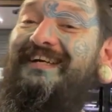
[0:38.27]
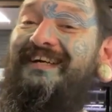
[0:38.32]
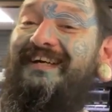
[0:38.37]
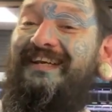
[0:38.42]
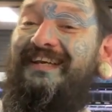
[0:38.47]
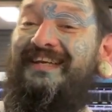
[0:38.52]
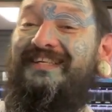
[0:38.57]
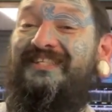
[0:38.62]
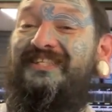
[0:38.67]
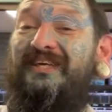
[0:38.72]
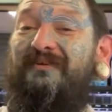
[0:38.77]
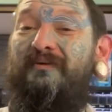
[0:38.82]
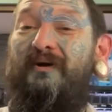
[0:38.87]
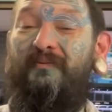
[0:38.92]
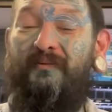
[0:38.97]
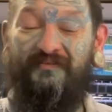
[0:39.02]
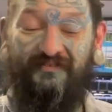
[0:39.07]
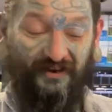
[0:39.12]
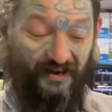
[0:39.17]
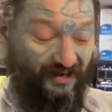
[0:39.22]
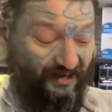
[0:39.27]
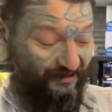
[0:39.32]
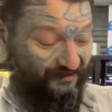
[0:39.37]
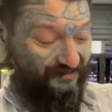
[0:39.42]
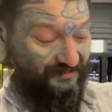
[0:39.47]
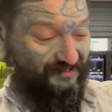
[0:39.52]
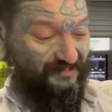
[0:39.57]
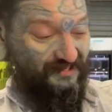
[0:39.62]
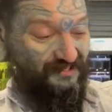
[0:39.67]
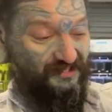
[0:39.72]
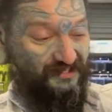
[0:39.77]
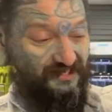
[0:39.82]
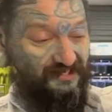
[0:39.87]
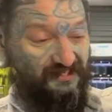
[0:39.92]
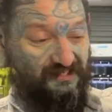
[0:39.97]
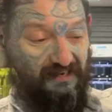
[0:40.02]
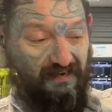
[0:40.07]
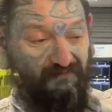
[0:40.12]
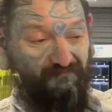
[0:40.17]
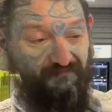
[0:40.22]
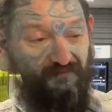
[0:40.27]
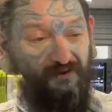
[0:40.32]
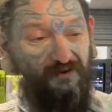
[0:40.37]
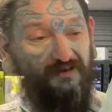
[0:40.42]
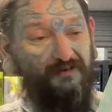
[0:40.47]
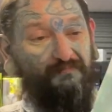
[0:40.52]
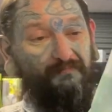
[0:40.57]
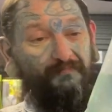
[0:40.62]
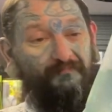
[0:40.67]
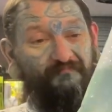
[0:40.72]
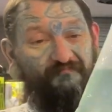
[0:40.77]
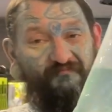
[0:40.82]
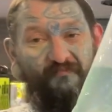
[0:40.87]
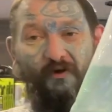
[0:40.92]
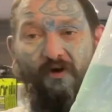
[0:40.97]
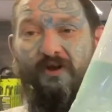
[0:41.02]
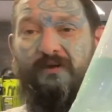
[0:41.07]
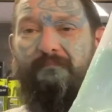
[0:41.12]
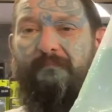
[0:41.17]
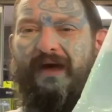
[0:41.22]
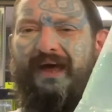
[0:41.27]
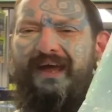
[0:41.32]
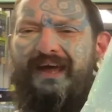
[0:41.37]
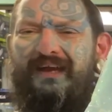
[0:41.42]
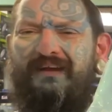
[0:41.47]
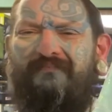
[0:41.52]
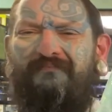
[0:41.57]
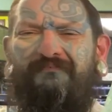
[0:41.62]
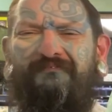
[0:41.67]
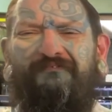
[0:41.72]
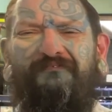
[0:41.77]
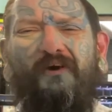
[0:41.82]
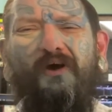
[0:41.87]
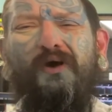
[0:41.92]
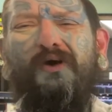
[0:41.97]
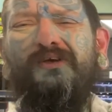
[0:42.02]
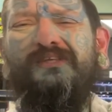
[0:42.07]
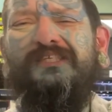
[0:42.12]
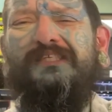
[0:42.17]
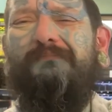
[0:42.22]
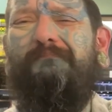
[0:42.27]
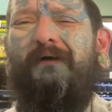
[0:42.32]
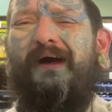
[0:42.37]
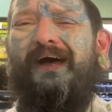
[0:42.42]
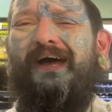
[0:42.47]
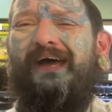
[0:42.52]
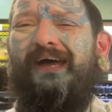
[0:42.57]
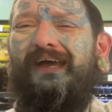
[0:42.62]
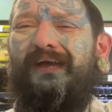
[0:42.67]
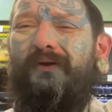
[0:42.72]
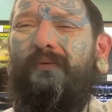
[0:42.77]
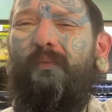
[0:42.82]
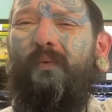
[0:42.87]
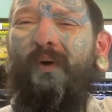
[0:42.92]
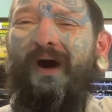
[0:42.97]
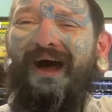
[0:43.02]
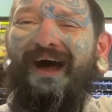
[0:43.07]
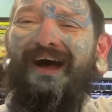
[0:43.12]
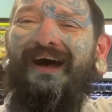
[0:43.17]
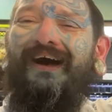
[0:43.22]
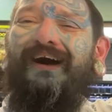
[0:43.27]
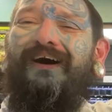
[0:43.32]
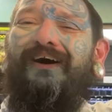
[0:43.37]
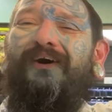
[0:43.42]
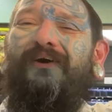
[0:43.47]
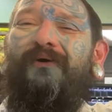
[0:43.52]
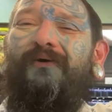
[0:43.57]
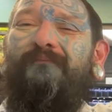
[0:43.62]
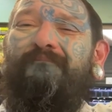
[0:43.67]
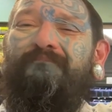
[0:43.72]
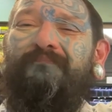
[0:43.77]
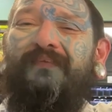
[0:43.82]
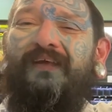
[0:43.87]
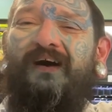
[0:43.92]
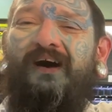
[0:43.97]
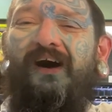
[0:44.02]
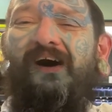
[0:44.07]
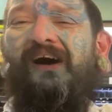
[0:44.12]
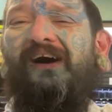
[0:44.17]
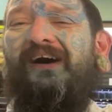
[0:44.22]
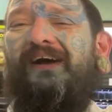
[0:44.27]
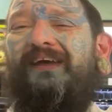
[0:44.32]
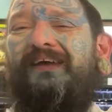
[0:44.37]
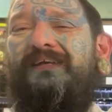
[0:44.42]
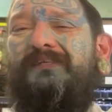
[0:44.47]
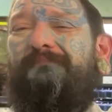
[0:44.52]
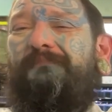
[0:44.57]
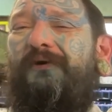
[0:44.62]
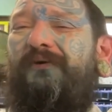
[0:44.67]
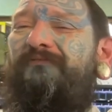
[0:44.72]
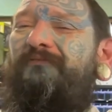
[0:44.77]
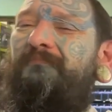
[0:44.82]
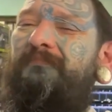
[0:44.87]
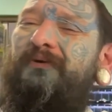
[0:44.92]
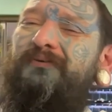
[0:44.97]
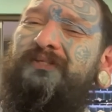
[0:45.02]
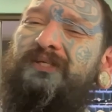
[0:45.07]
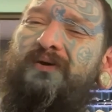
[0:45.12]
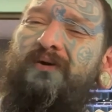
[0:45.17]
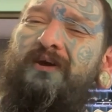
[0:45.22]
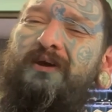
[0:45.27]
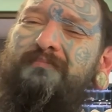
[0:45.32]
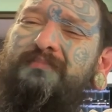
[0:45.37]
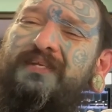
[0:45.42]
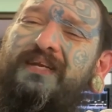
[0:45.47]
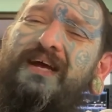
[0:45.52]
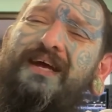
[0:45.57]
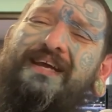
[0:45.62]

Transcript: Let's see what we've got. This is the third, third bag, first bag. Wow. Hi, it's Paul from Paul's Aquariums and I